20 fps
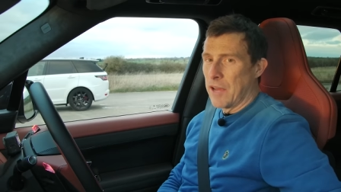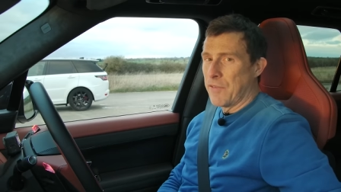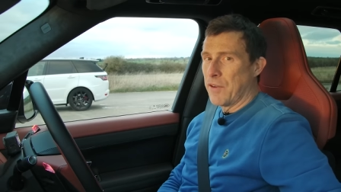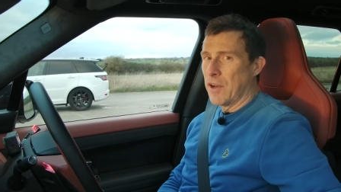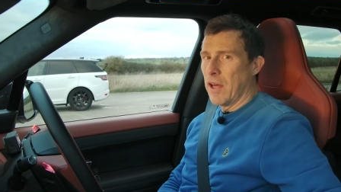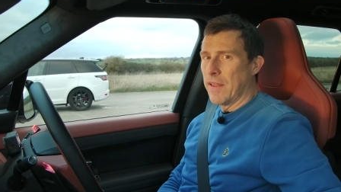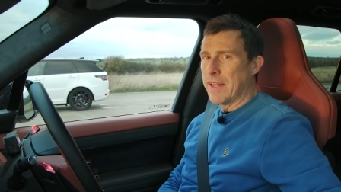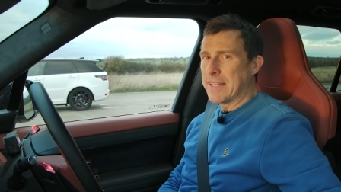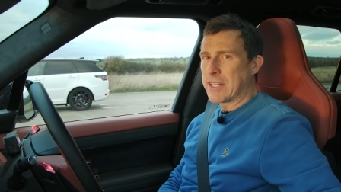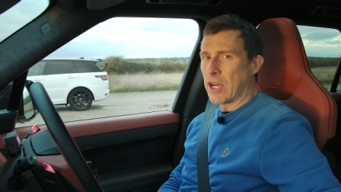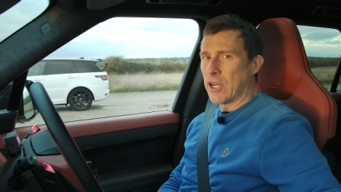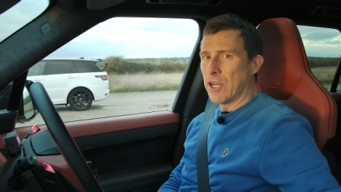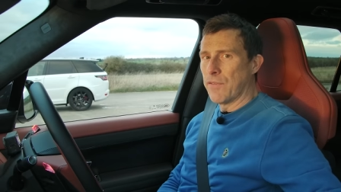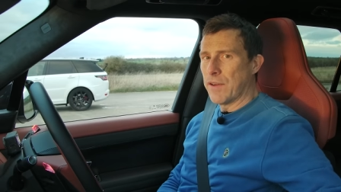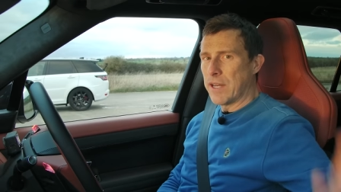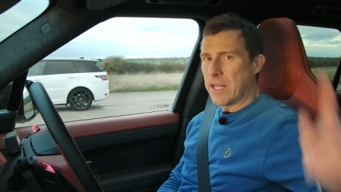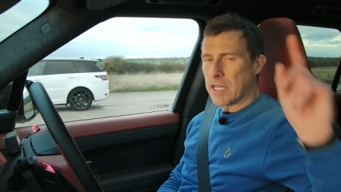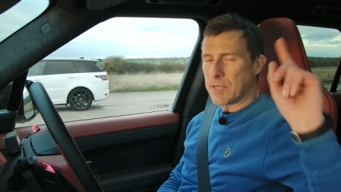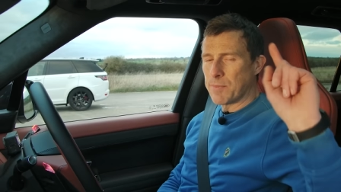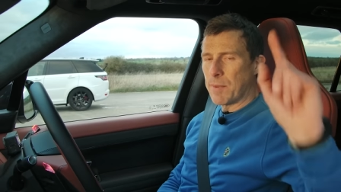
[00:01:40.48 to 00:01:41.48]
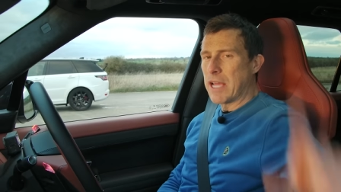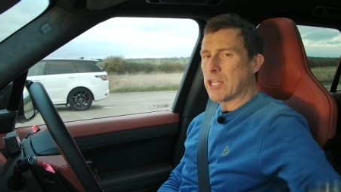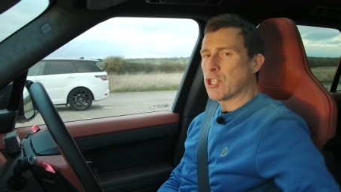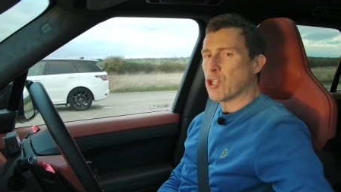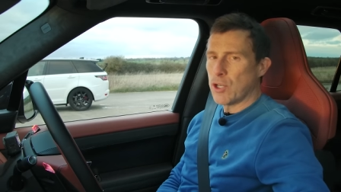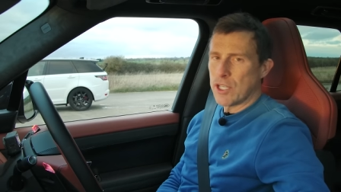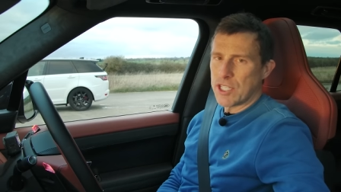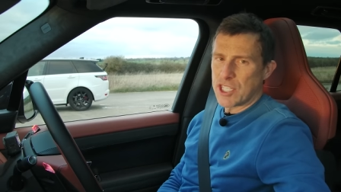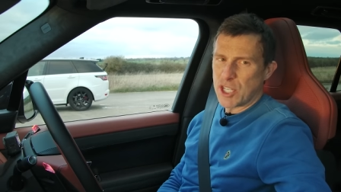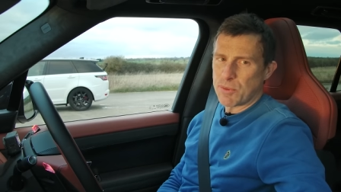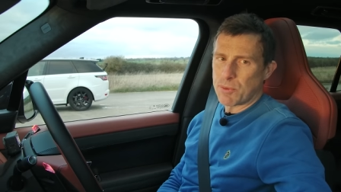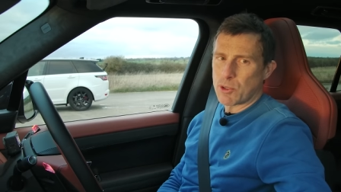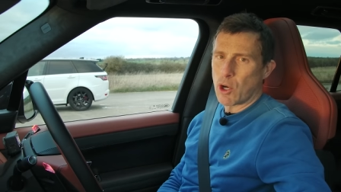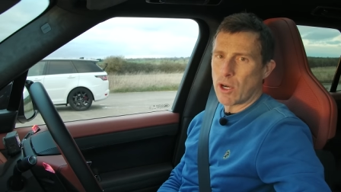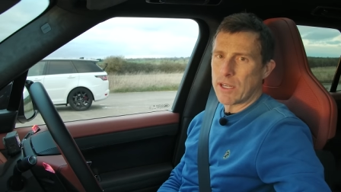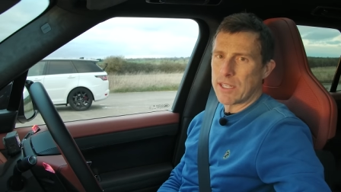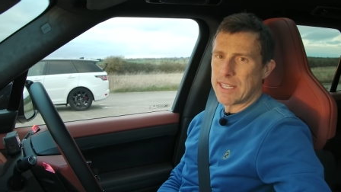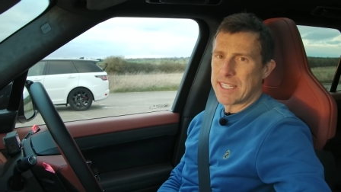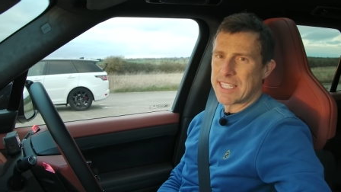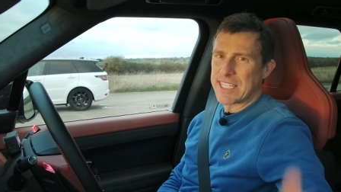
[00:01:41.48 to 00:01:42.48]
Now, if you like these kind of videos, make sure you
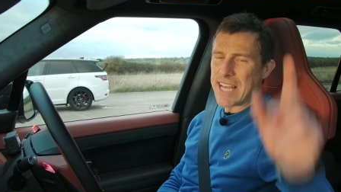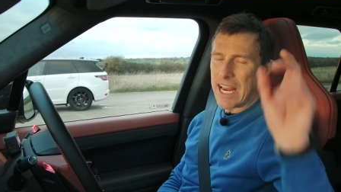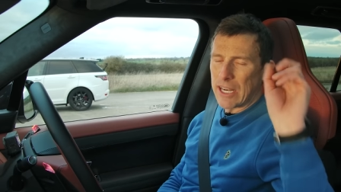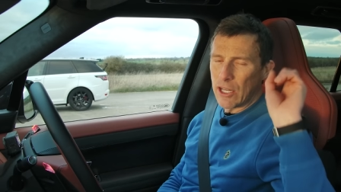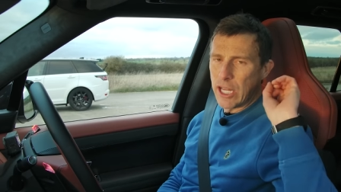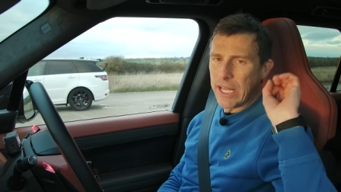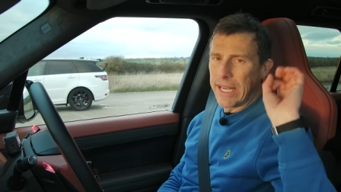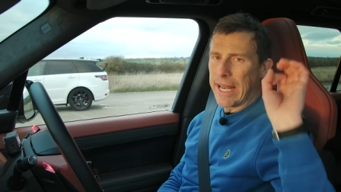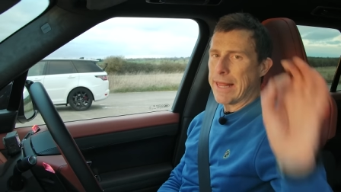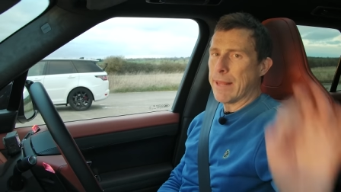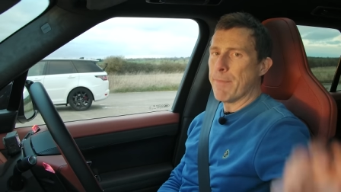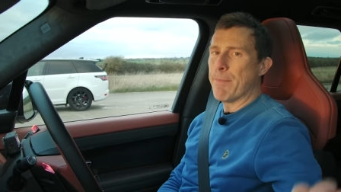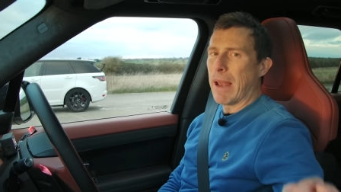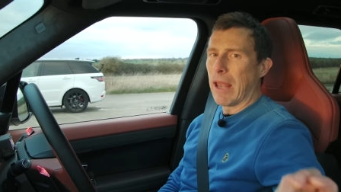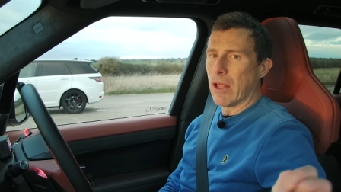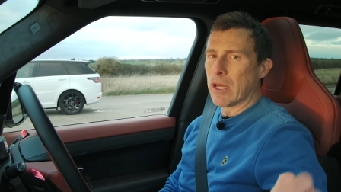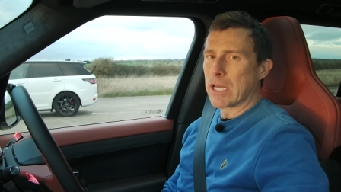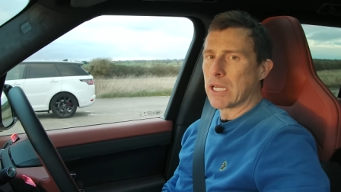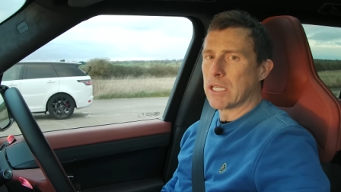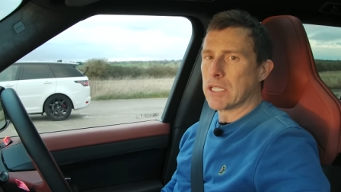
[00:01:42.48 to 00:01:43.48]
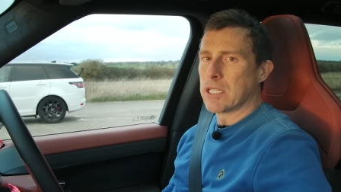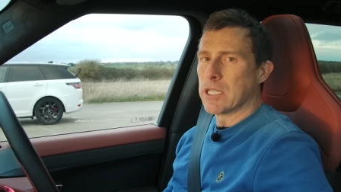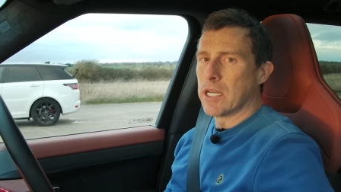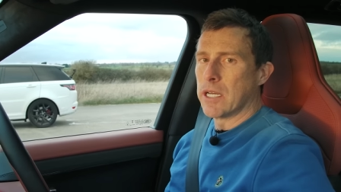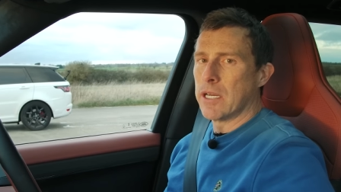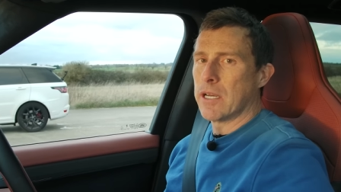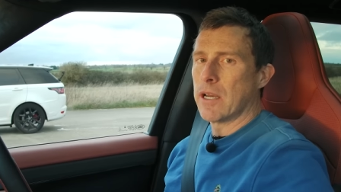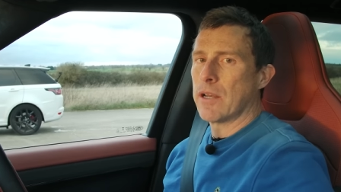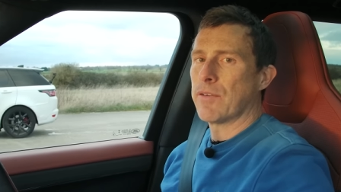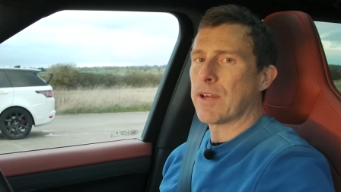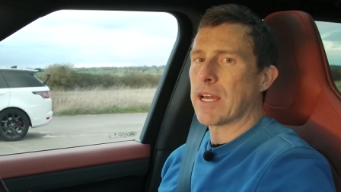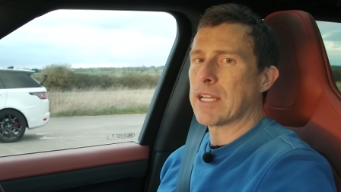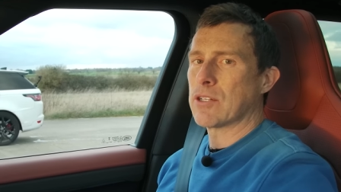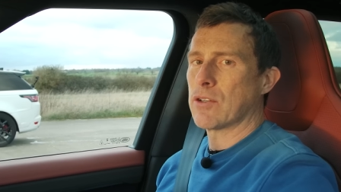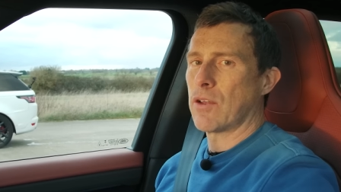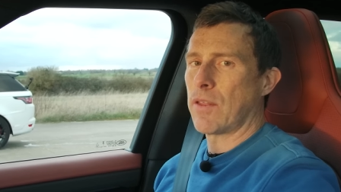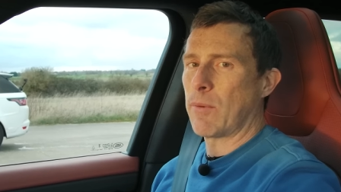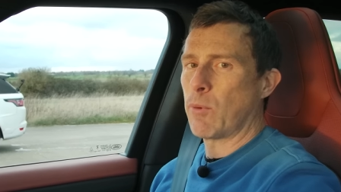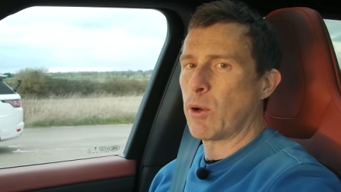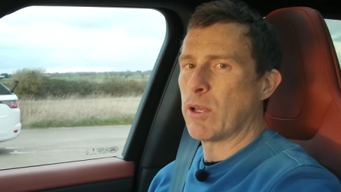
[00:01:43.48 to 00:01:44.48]
subscribe to this channel and hit the bell icon to turn your
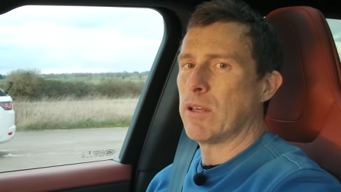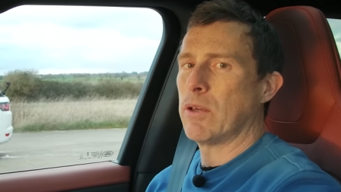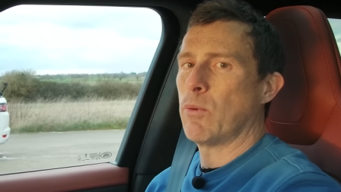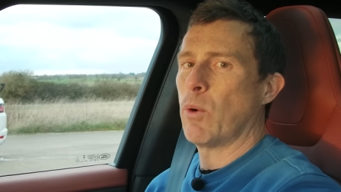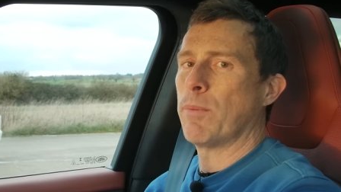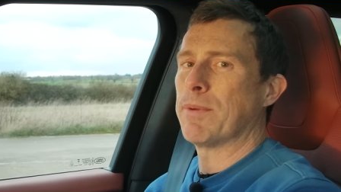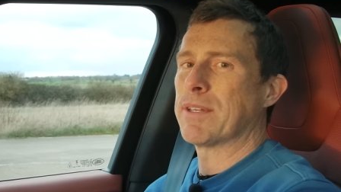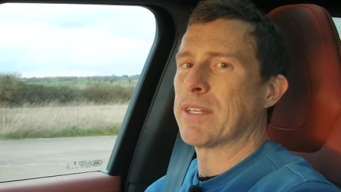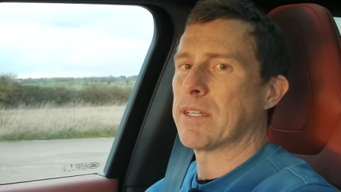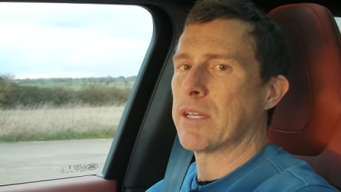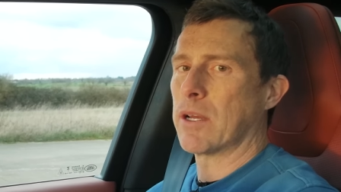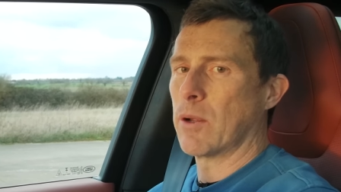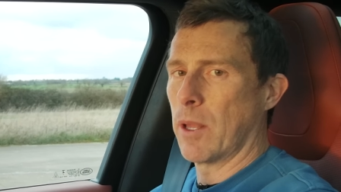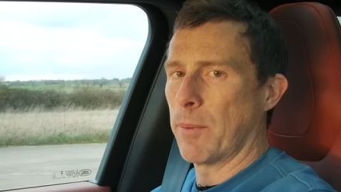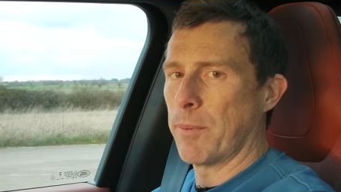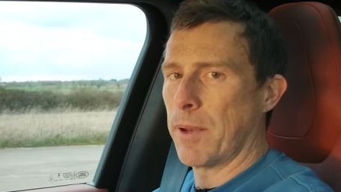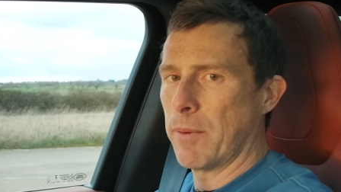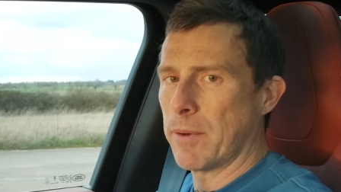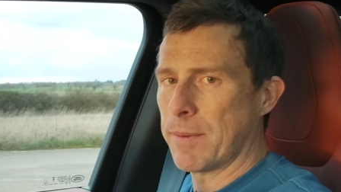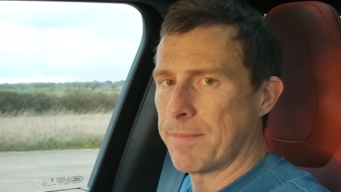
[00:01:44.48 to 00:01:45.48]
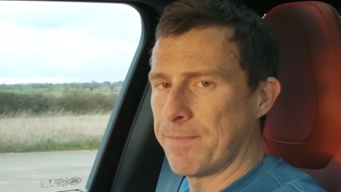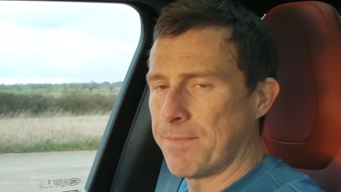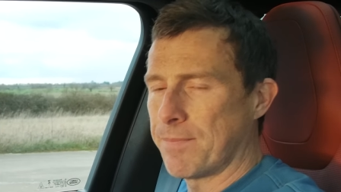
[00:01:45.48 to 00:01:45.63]
notifications on. That way you won't miss a single upload.